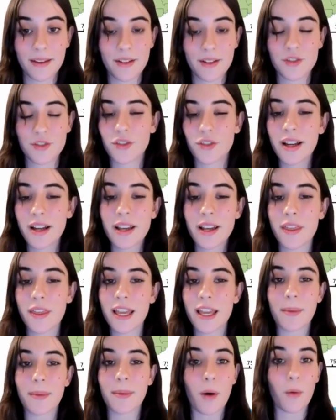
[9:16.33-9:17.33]
Try and
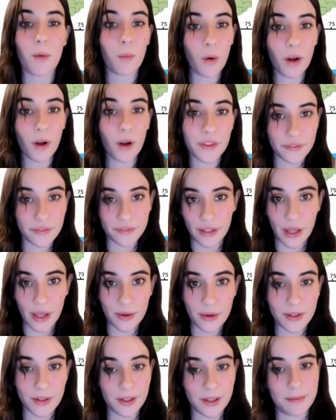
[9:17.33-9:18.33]
think about what the
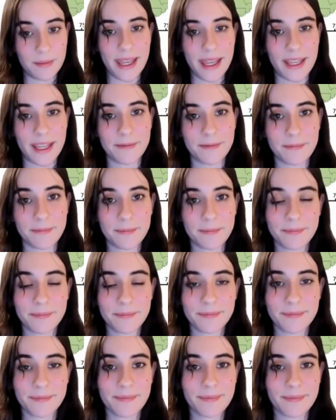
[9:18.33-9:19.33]
flow could be.
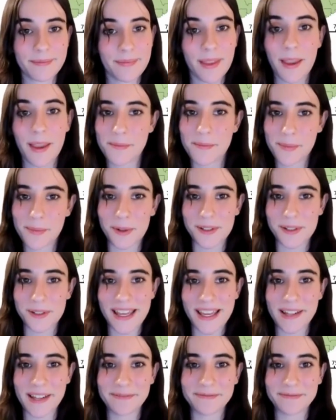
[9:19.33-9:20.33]
Pause here.